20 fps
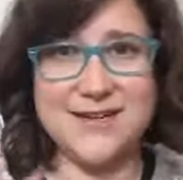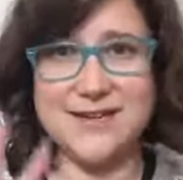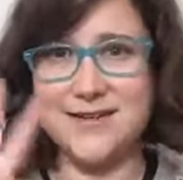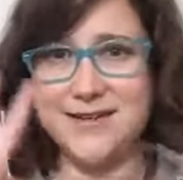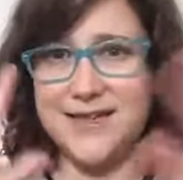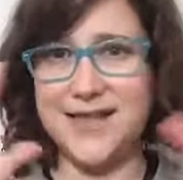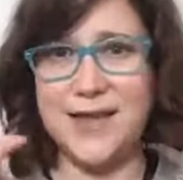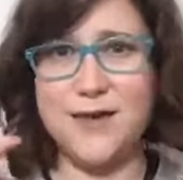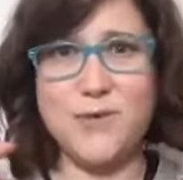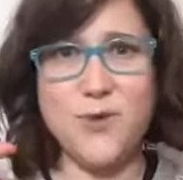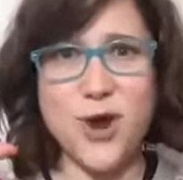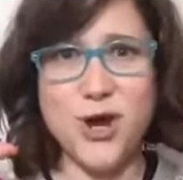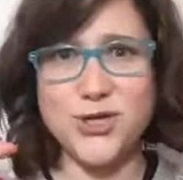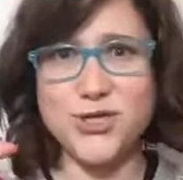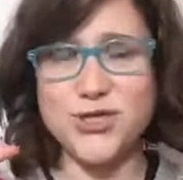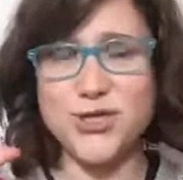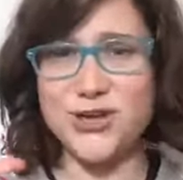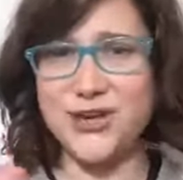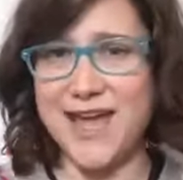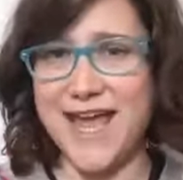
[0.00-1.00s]
they
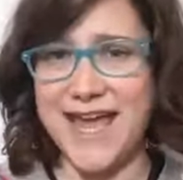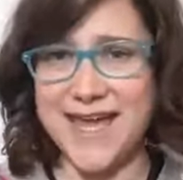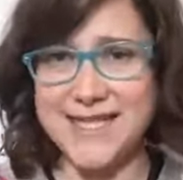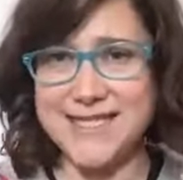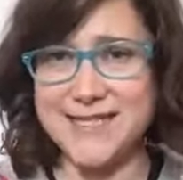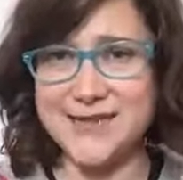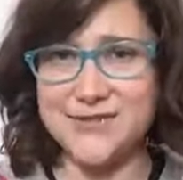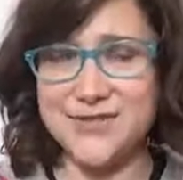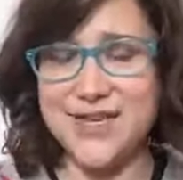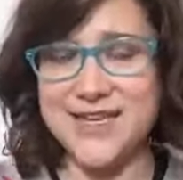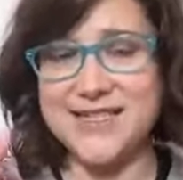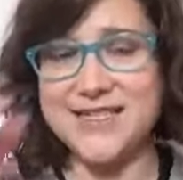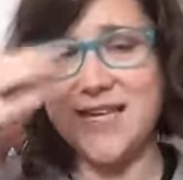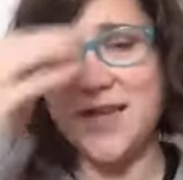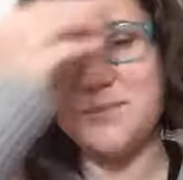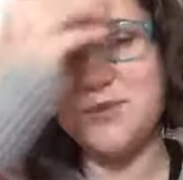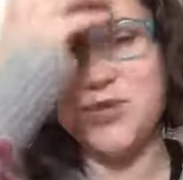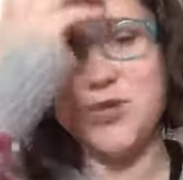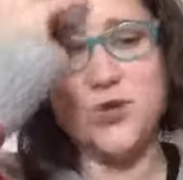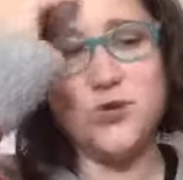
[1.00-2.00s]
wash their hands of this,
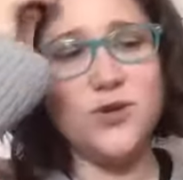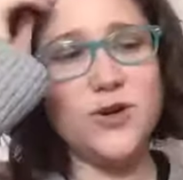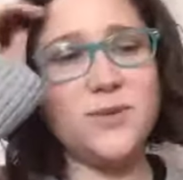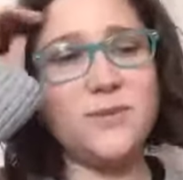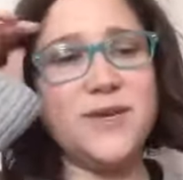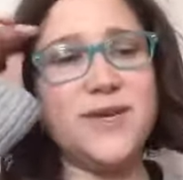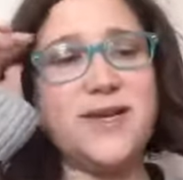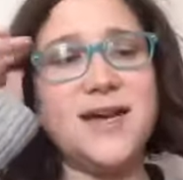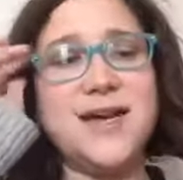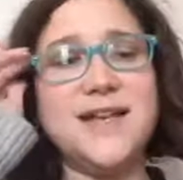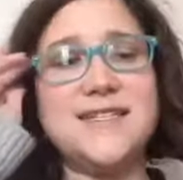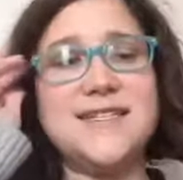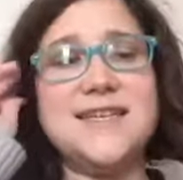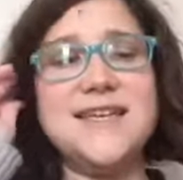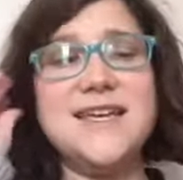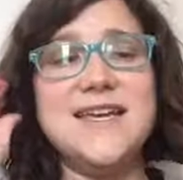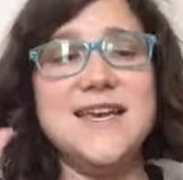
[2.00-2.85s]
I'm sure, because